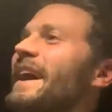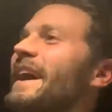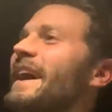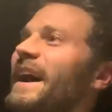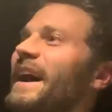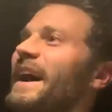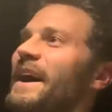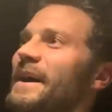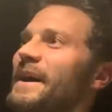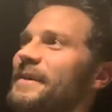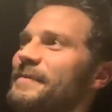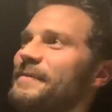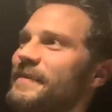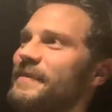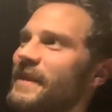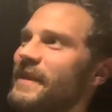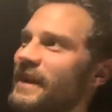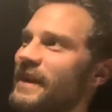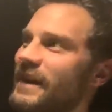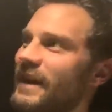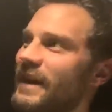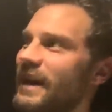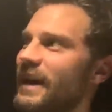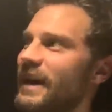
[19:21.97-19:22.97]
Um,
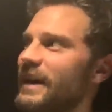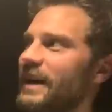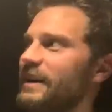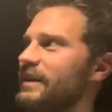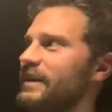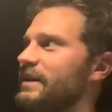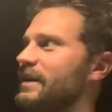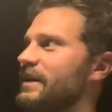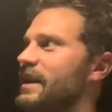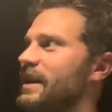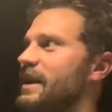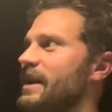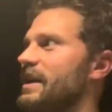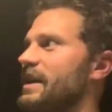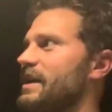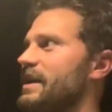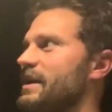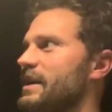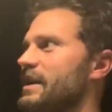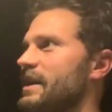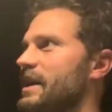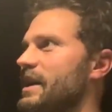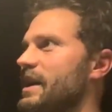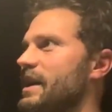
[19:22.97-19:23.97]
and
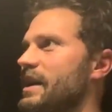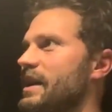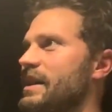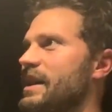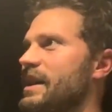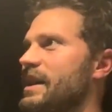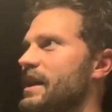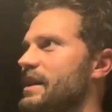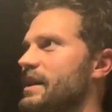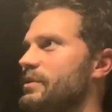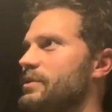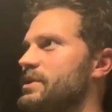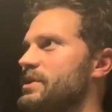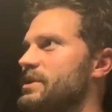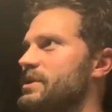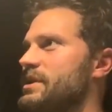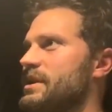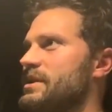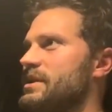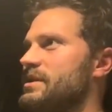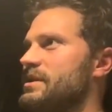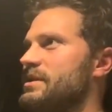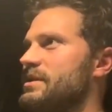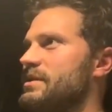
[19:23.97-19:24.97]
uh, then it was
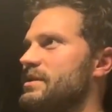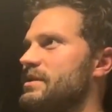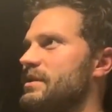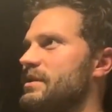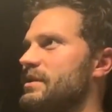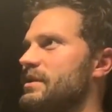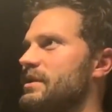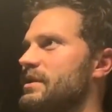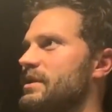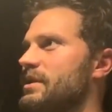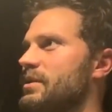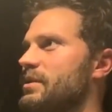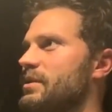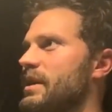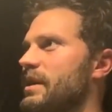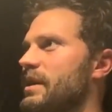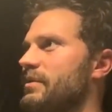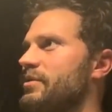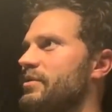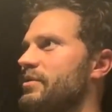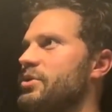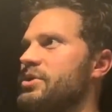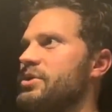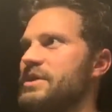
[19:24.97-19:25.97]
just, you know,
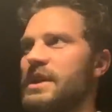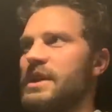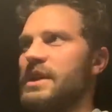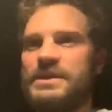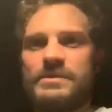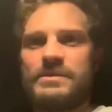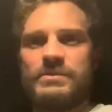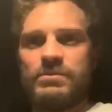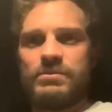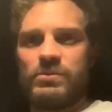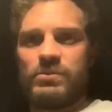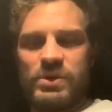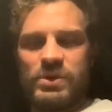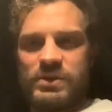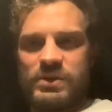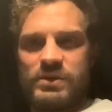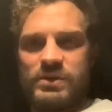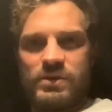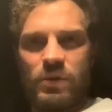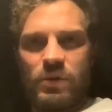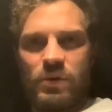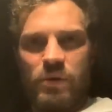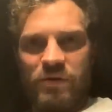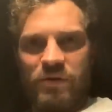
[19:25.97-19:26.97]
their enthusiasm was
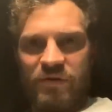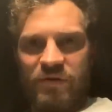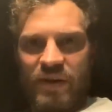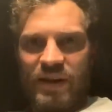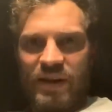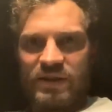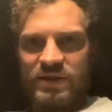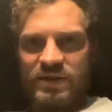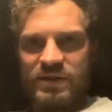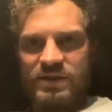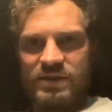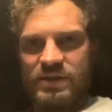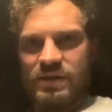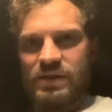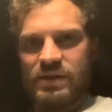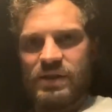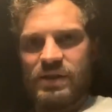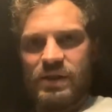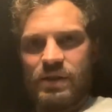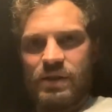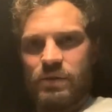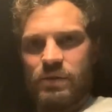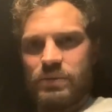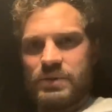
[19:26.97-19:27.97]
so infectious and
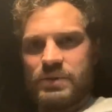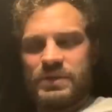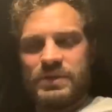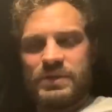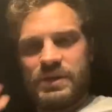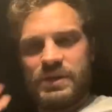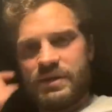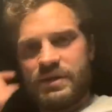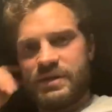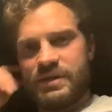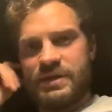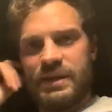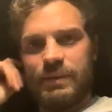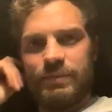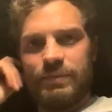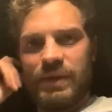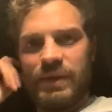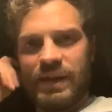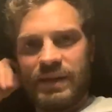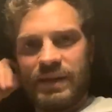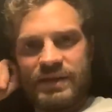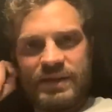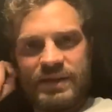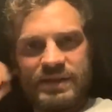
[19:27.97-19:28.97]
it always just seemed
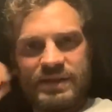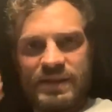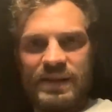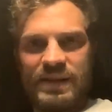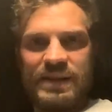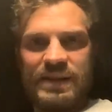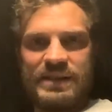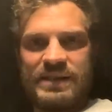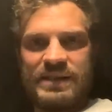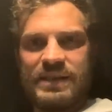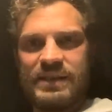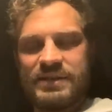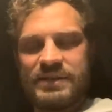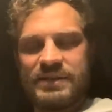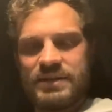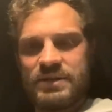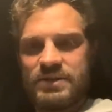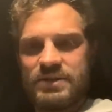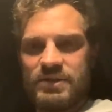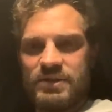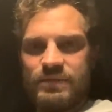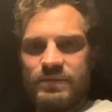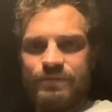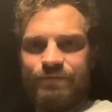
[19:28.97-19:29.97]
like such an easy
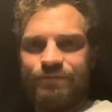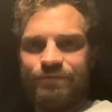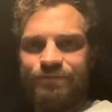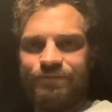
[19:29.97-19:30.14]
decision.